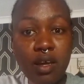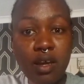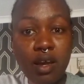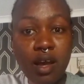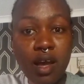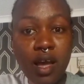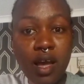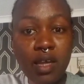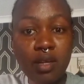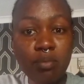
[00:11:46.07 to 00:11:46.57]

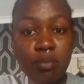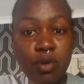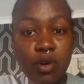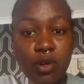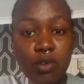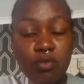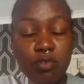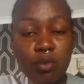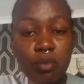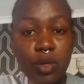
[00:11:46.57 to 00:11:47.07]
had
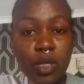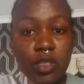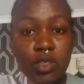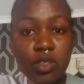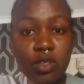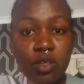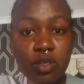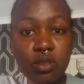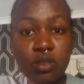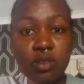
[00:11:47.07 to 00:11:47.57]
more
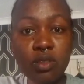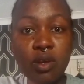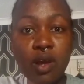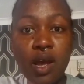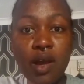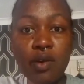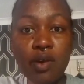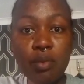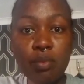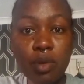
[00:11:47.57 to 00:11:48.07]
information on to
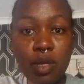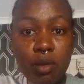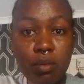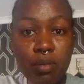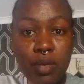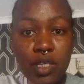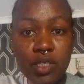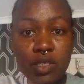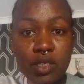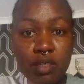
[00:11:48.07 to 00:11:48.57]
how I pick
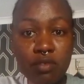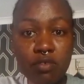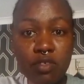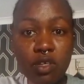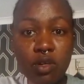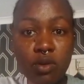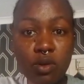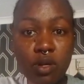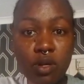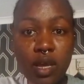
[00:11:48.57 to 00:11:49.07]
my
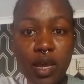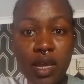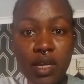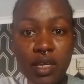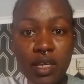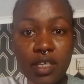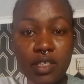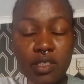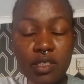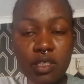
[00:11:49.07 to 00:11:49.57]
shifts on
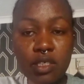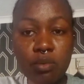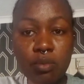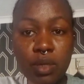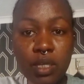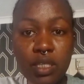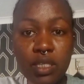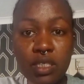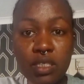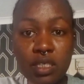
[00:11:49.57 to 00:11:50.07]

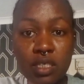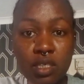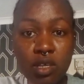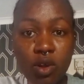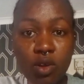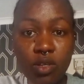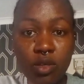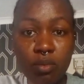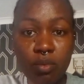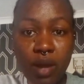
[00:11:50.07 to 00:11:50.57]
NHSP. This is
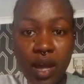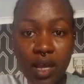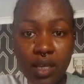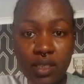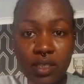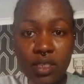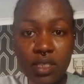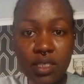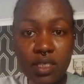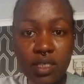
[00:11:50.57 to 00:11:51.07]
called the
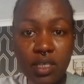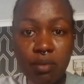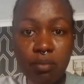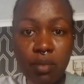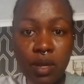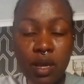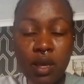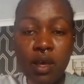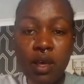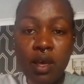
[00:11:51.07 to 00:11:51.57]
bank
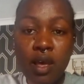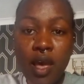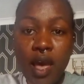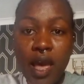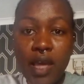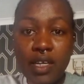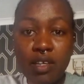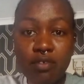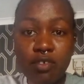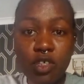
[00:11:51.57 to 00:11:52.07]
system.
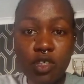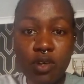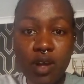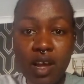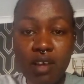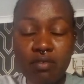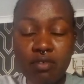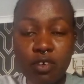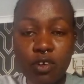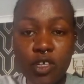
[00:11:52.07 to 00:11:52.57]
And if you do
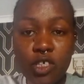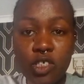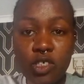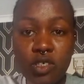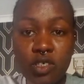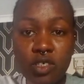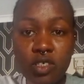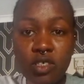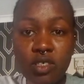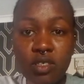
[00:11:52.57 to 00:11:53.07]
have
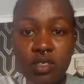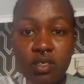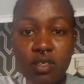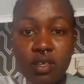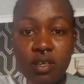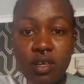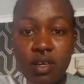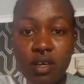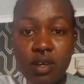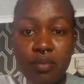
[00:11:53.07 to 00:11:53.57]
questions, just
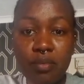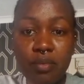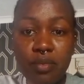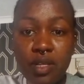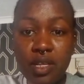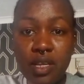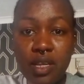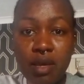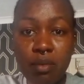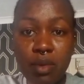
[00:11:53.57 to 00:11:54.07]

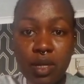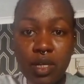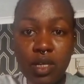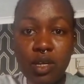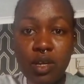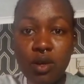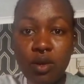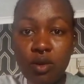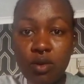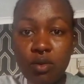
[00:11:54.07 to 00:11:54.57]
let me
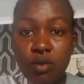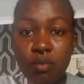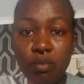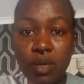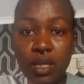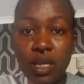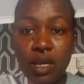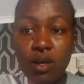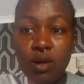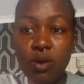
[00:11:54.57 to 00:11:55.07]
know
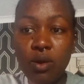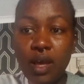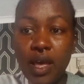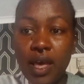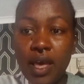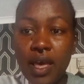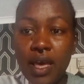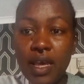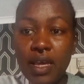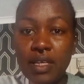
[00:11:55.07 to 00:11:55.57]
below.
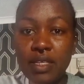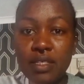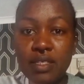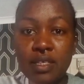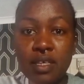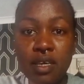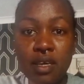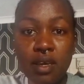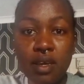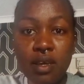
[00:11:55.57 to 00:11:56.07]
And
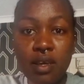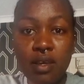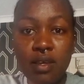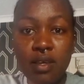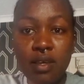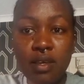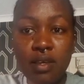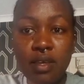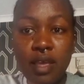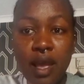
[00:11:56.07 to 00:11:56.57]

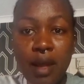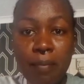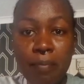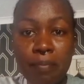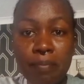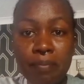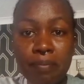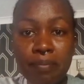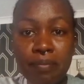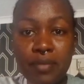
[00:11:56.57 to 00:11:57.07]
yeah,
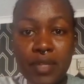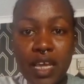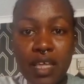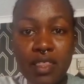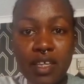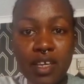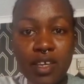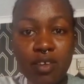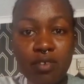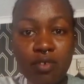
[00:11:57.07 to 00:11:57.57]

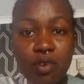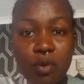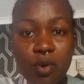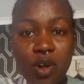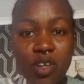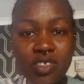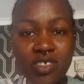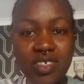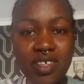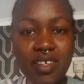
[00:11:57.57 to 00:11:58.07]
thank you for
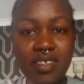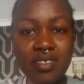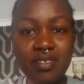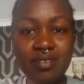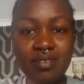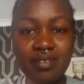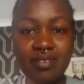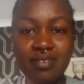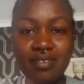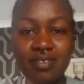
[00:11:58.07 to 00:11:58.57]
watching.